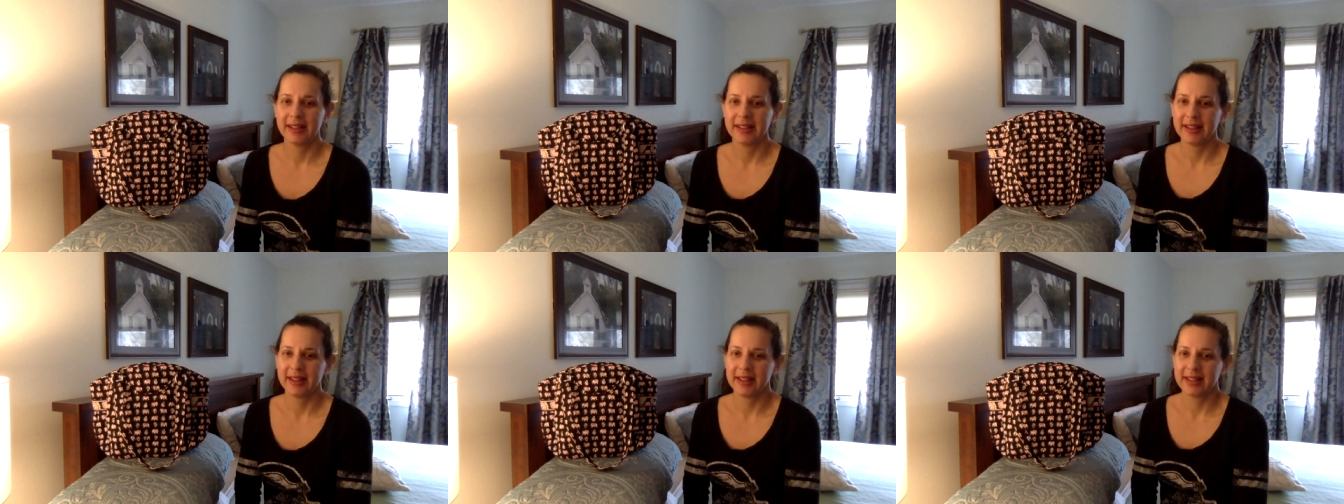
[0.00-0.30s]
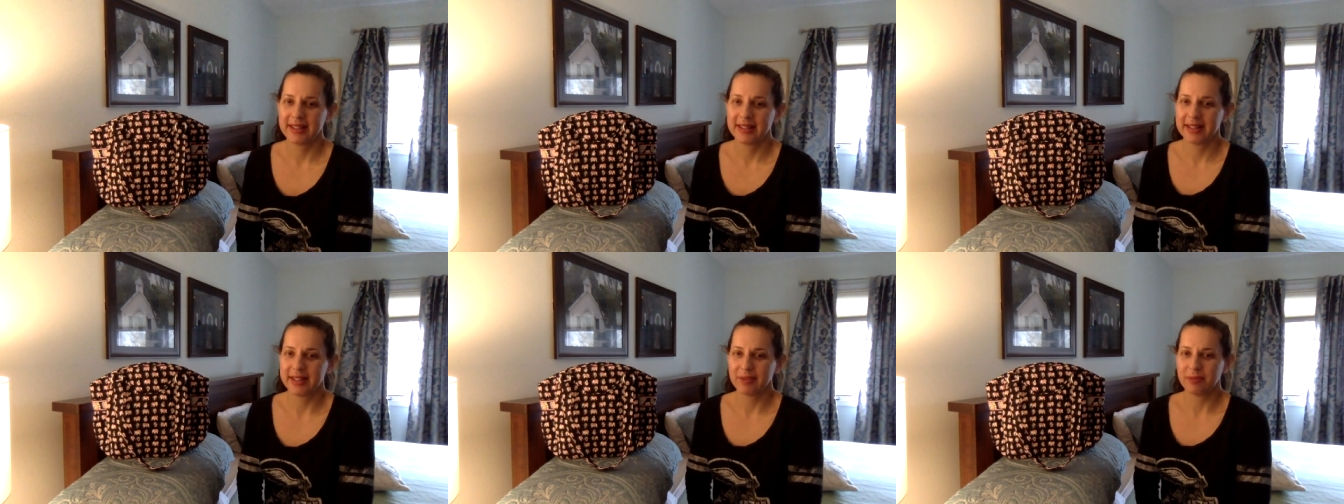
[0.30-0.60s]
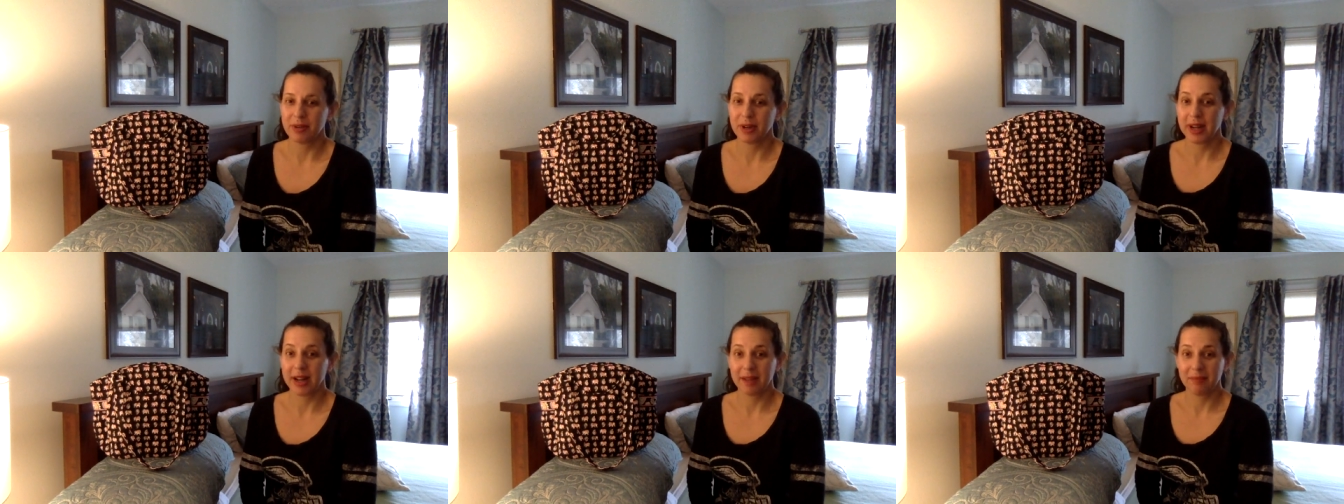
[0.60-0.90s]
and see
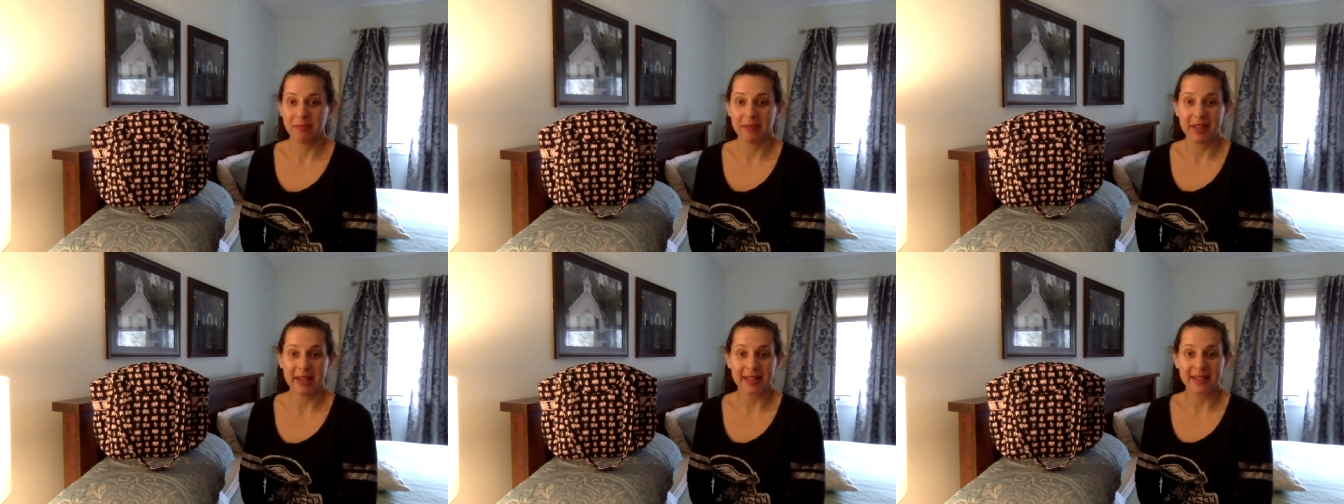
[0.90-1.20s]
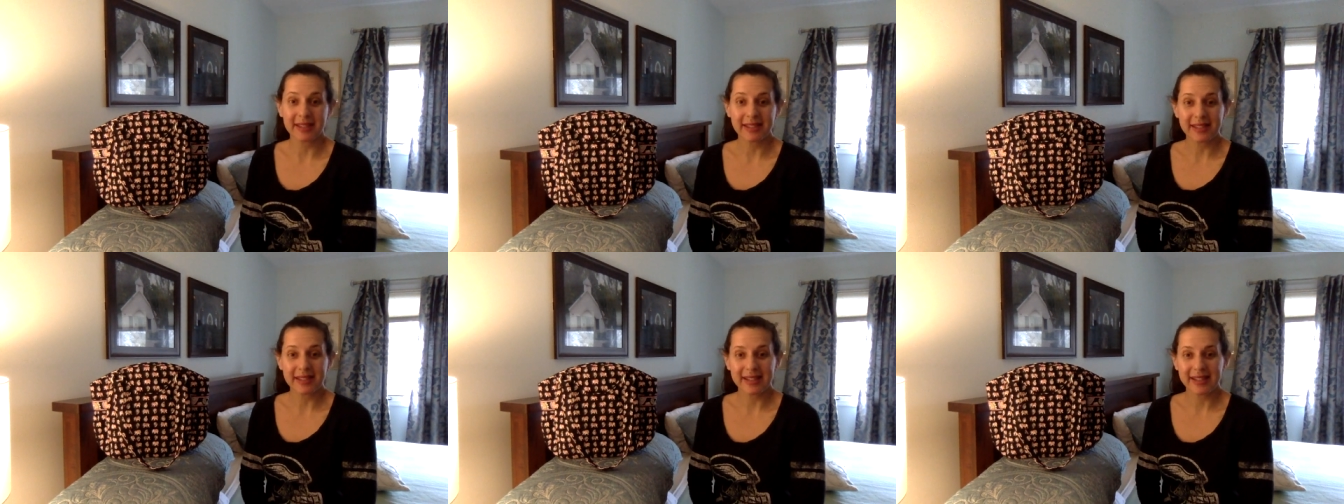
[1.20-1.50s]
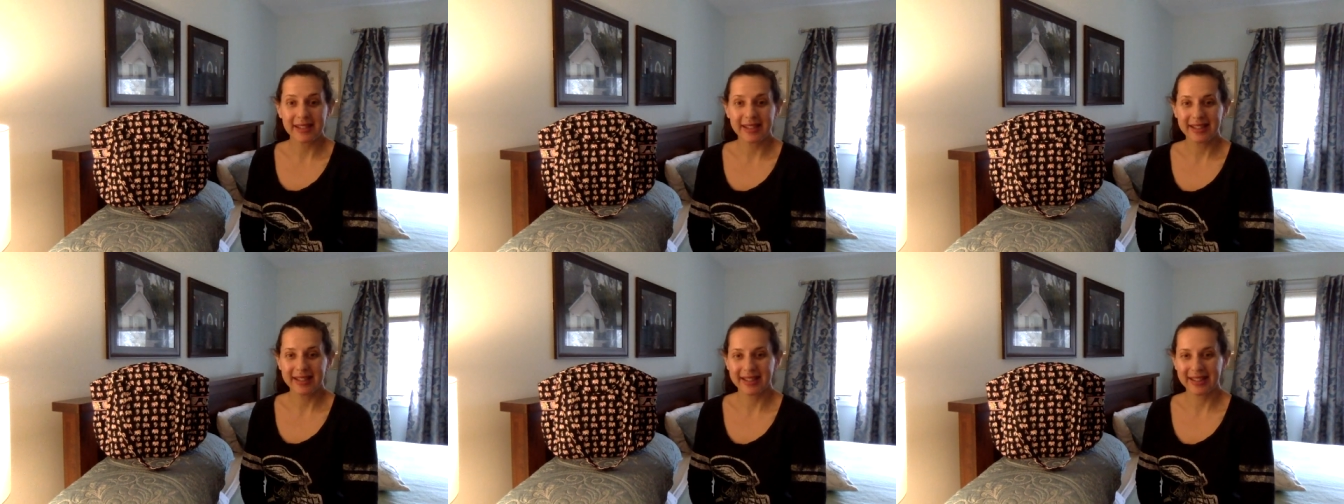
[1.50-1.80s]
what I missed
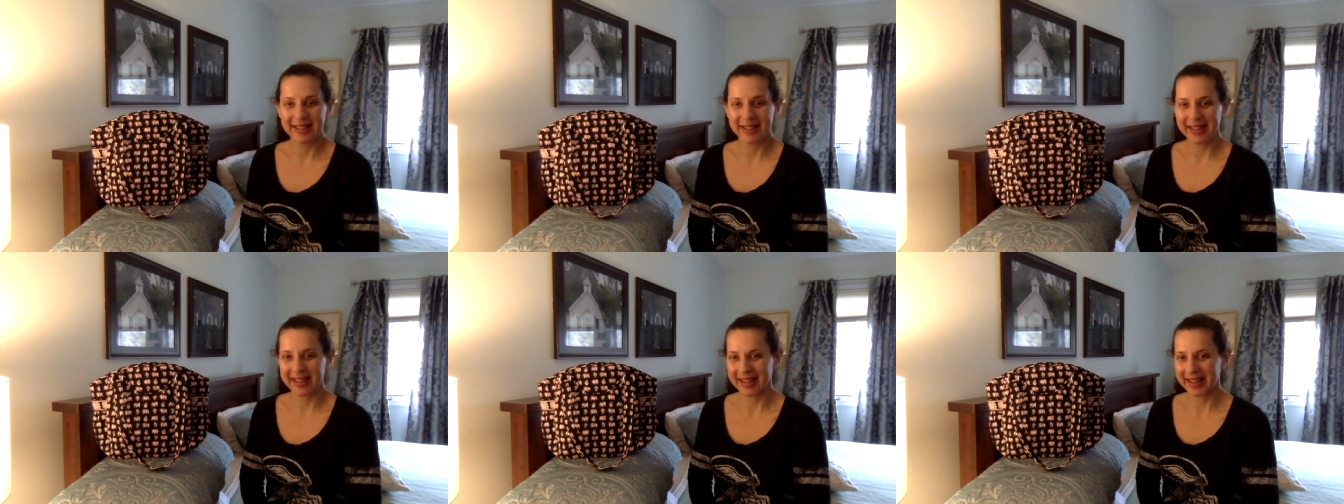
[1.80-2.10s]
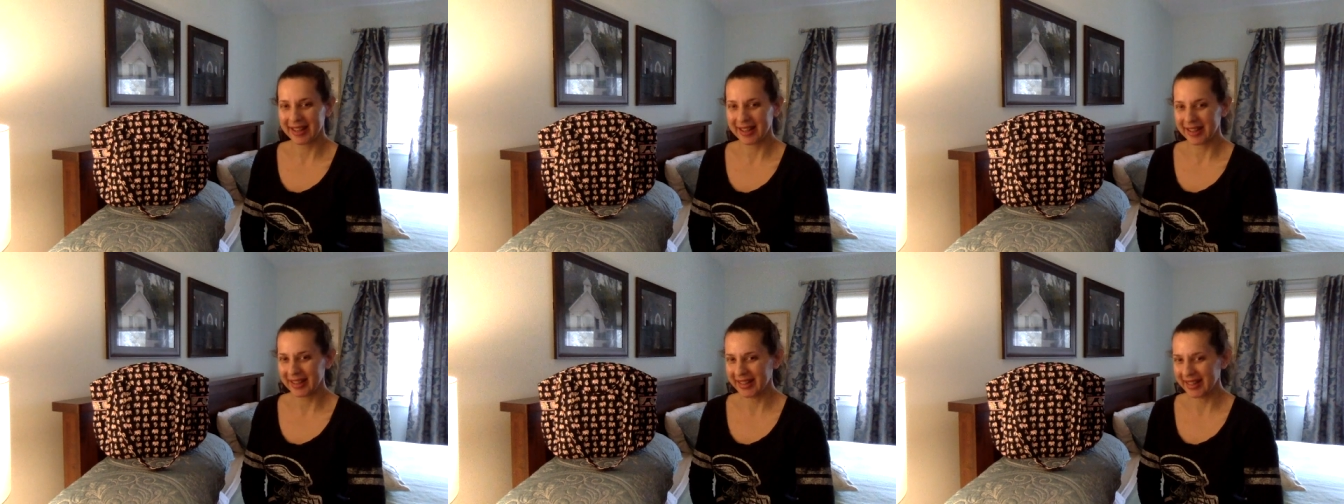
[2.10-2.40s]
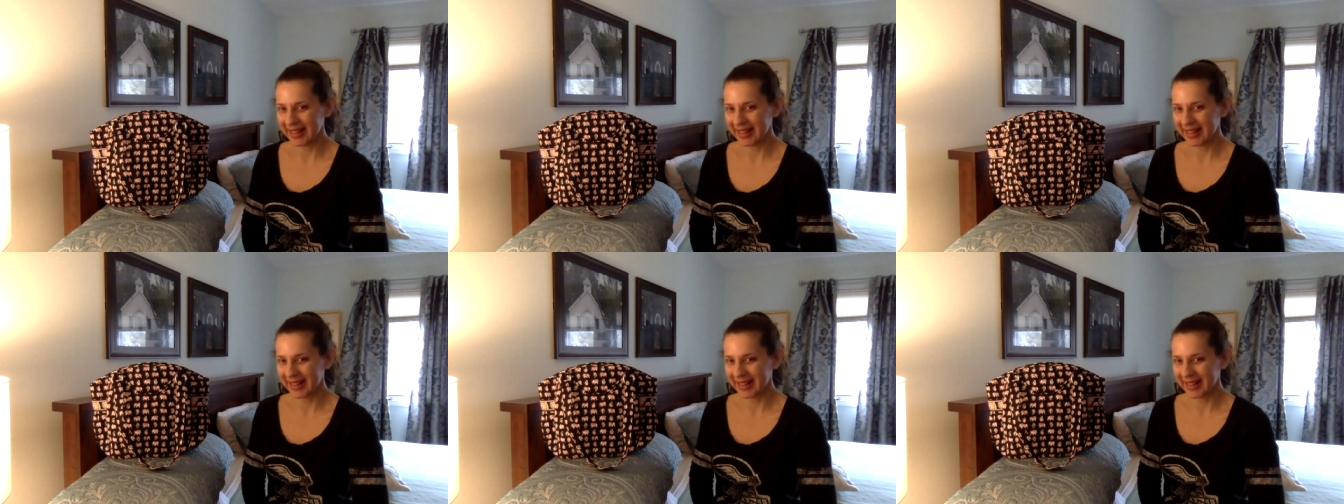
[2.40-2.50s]
uh,